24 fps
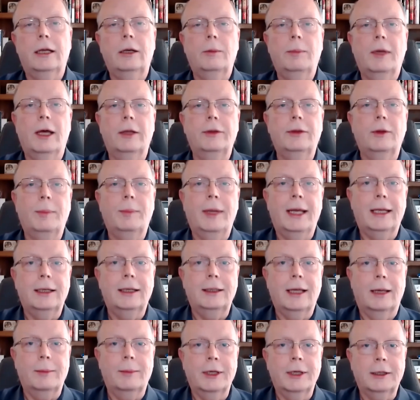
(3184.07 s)
about the
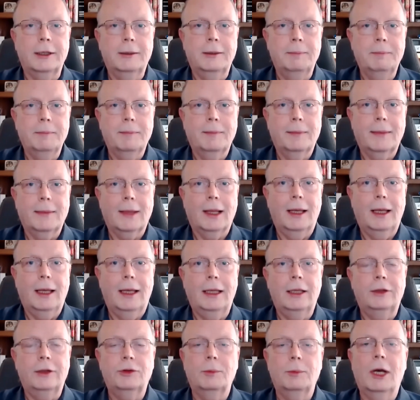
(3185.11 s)
pandemic.
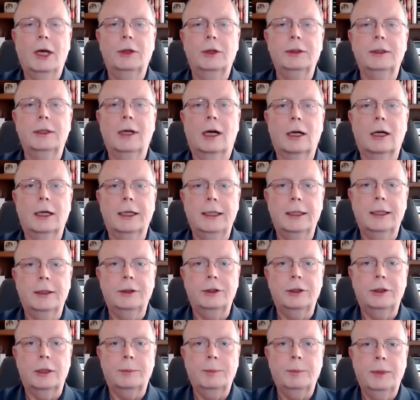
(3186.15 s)
It's about
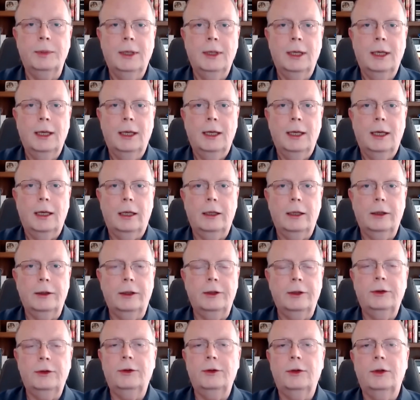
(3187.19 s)
guardianship.
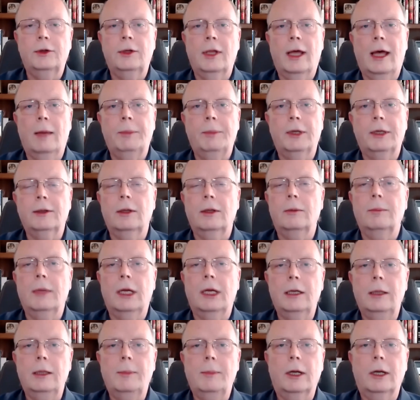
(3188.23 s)
This is a topic that
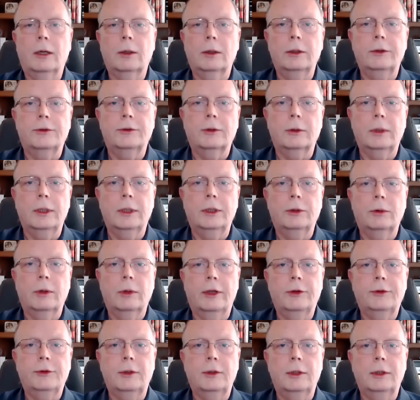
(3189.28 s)
many parents are
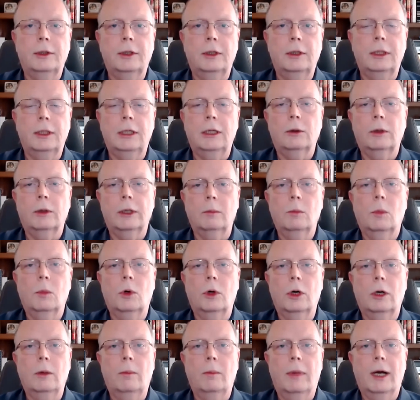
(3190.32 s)
interested in hearing
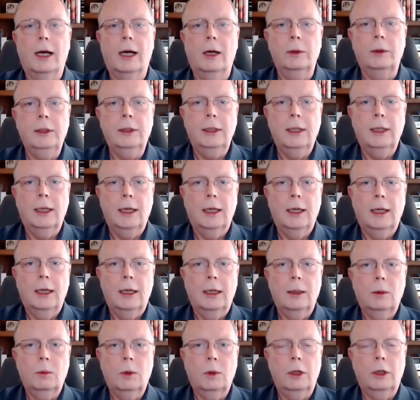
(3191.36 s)
more about.
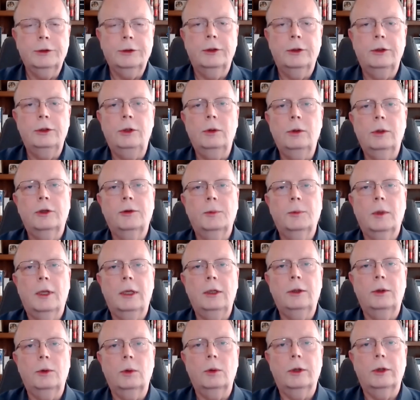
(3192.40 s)
Walt, could you
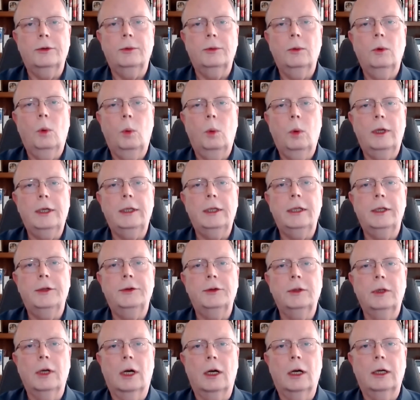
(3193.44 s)
explain to us what is
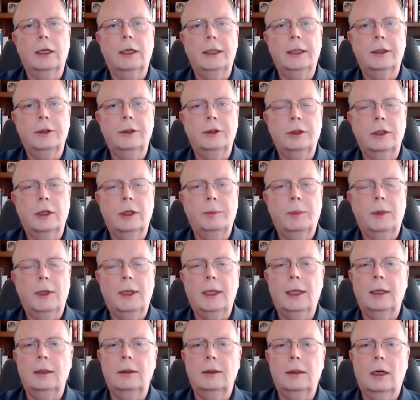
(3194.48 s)
guardianship,
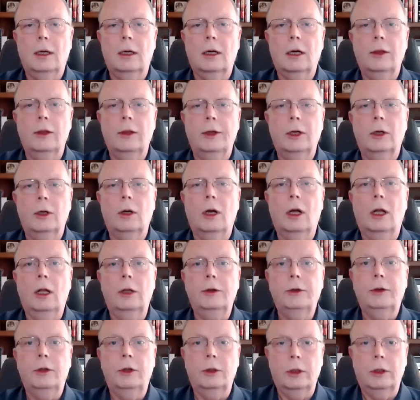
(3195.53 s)
and are there
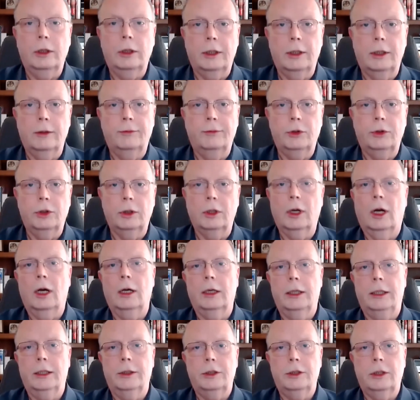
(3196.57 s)
alternatives to
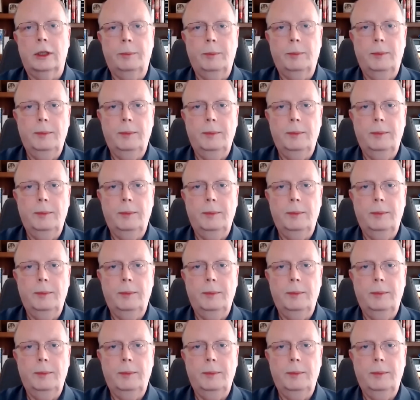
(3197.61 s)
guardianship?